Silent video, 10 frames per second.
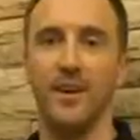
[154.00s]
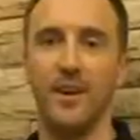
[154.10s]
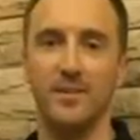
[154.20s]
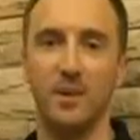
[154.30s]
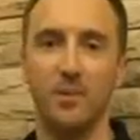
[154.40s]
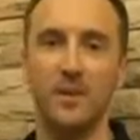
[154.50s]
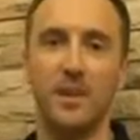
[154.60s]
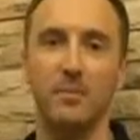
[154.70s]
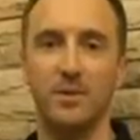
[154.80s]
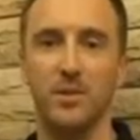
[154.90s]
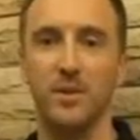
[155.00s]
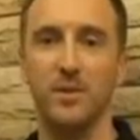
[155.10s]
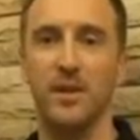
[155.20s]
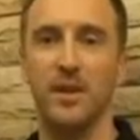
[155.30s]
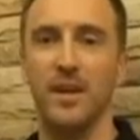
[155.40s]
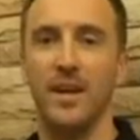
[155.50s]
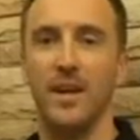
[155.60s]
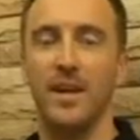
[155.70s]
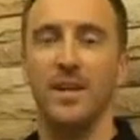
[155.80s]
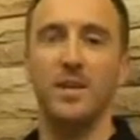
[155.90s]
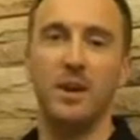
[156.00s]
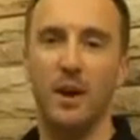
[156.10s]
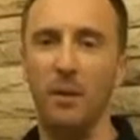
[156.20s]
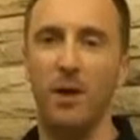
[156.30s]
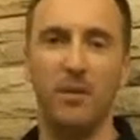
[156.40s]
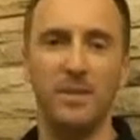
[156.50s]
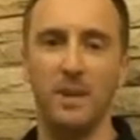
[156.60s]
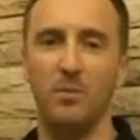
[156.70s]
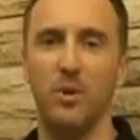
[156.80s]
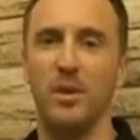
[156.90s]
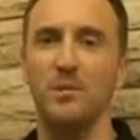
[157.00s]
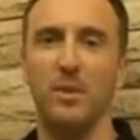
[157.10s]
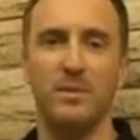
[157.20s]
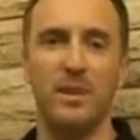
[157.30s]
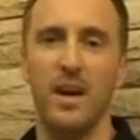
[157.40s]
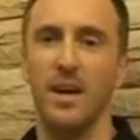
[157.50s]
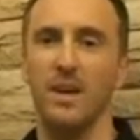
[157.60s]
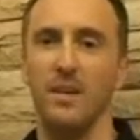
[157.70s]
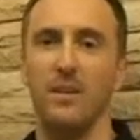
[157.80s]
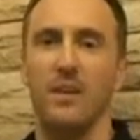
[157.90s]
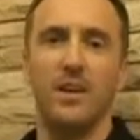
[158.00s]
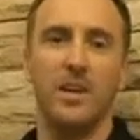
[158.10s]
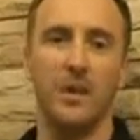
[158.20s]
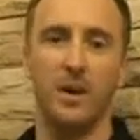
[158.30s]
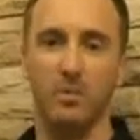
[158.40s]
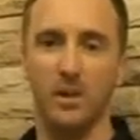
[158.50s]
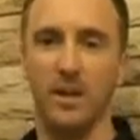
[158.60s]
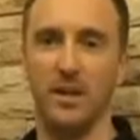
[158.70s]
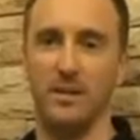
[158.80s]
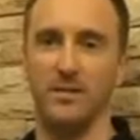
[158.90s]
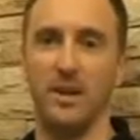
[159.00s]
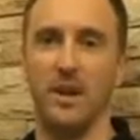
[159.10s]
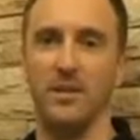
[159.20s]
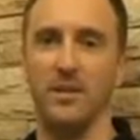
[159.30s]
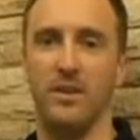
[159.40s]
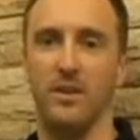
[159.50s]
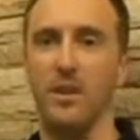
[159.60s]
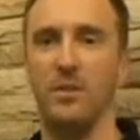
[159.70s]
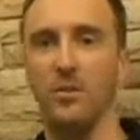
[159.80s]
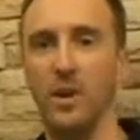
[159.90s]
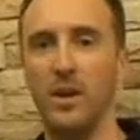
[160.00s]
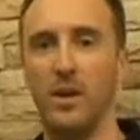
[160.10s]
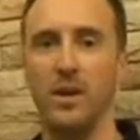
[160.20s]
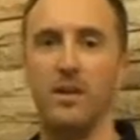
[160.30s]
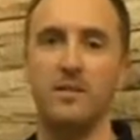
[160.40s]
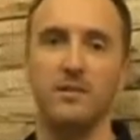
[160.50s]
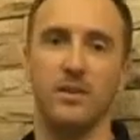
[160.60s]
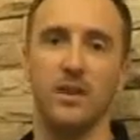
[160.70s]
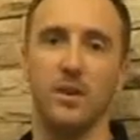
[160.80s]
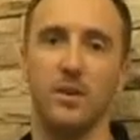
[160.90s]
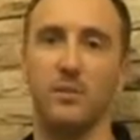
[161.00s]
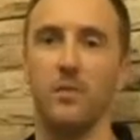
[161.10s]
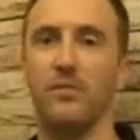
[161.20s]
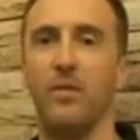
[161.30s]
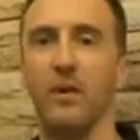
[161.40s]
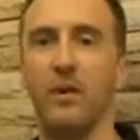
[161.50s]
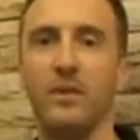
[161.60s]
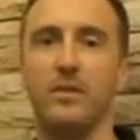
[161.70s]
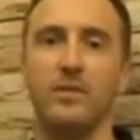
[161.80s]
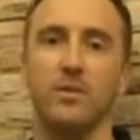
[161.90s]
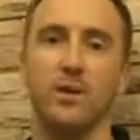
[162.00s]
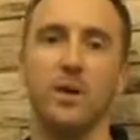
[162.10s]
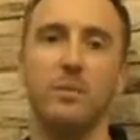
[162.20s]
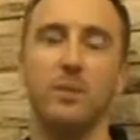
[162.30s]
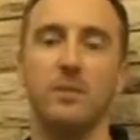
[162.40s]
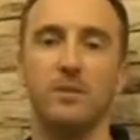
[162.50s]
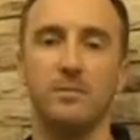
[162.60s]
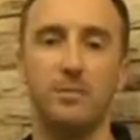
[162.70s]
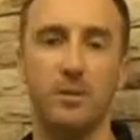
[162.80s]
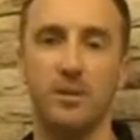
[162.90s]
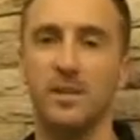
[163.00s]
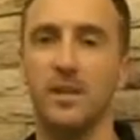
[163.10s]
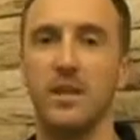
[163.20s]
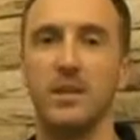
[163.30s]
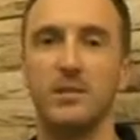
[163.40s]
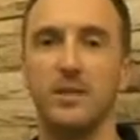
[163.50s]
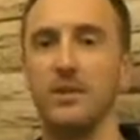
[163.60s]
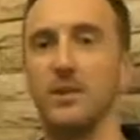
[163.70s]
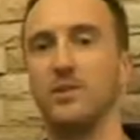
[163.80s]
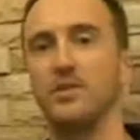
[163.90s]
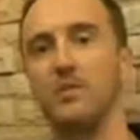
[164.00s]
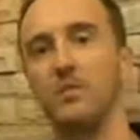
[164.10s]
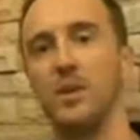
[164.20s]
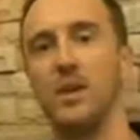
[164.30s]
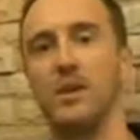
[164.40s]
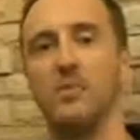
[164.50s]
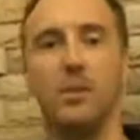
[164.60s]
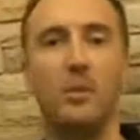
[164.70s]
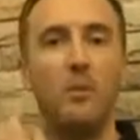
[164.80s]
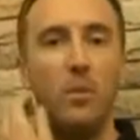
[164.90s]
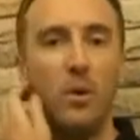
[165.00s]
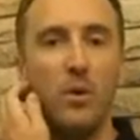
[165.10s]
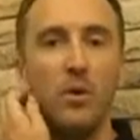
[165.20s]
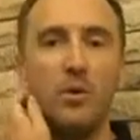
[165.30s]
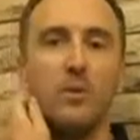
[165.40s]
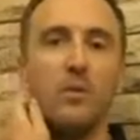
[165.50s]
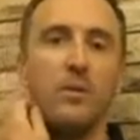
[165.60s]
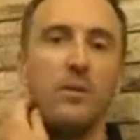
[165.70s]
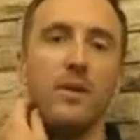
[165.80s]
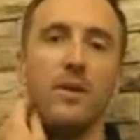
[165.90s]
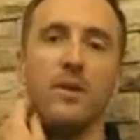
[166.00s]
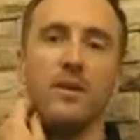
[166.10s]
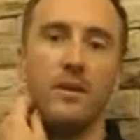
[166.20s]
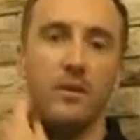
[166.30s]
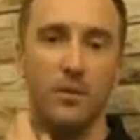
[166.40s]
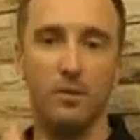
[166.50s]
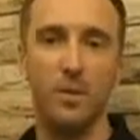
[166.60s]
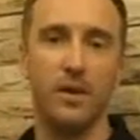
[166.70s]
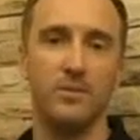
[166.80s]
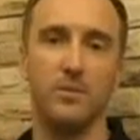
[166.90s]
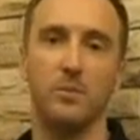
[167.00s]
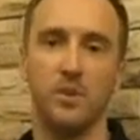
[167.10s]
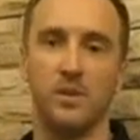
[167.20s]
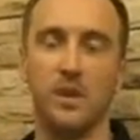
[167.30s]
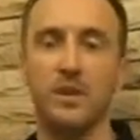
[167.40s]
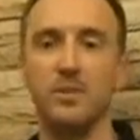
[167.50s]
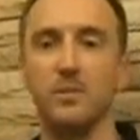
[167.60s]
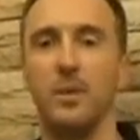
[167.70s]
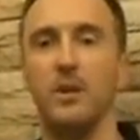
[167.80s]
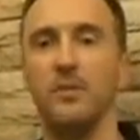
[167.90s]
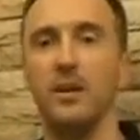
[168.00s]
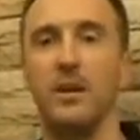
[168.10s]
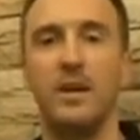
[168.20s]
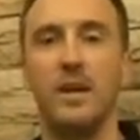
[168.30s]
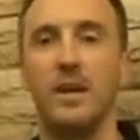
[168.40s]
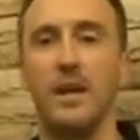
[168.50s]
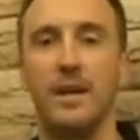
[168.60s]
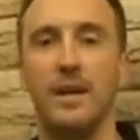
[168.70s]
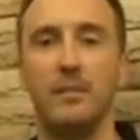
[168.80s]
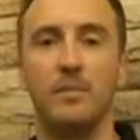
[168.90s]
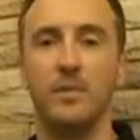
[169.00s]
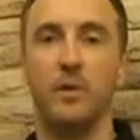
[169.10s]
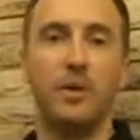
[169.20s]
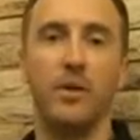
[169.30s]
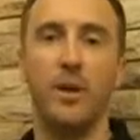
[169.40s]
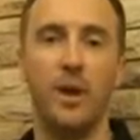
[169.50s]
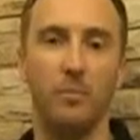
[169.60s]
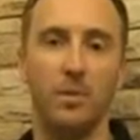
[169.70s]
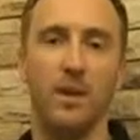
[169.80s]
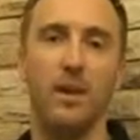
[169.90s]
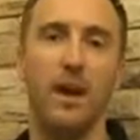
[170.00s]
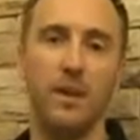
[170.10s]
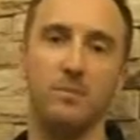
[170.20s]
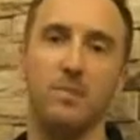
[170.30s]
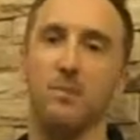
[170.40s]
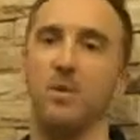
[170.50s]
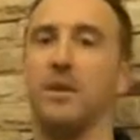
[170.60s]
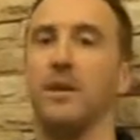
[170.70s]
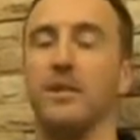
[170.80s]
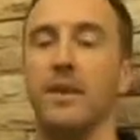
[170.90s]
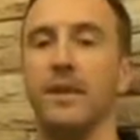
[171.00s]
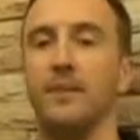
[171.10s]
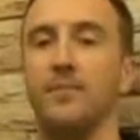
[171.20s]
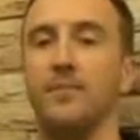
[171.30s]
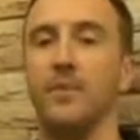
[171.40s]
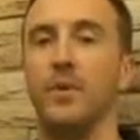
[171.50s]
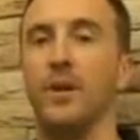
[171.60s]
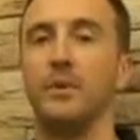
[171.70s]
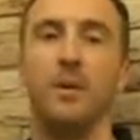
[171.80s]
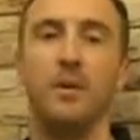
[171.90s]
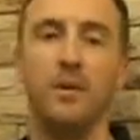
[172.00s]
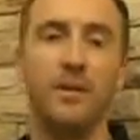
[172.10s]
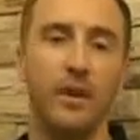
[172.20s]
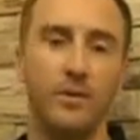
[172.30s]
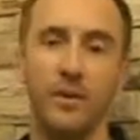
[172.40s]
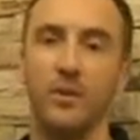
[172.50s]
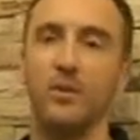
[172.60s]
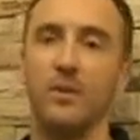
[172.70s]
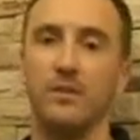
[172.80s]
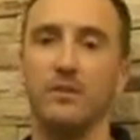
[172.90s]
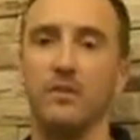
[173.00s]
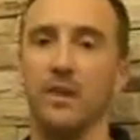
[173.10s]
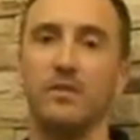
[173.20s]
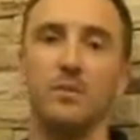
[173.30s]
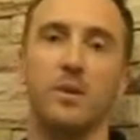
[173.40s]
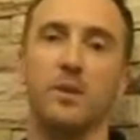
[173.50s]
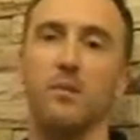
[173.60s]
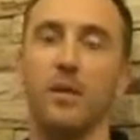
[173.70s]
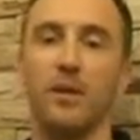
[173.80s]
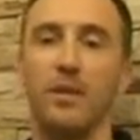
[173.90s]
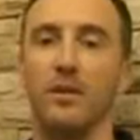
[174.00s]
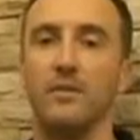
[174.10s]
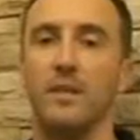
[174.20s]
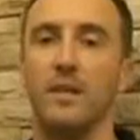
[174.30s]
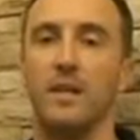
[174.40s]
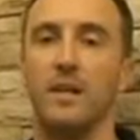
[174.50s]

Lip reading: Okay, so reason number 2. About reason number 1, you might say, hey, I go out plenty, Dan. I go out on weekends, I go out with my friends, or I go out by myself, I go out during the week when I'm at work, or when, you know, when I'm out doing my studies or whatever. So I'm going out plenty, how come I'm not getting laid? Or how come I don't have a girl that loves me in my life?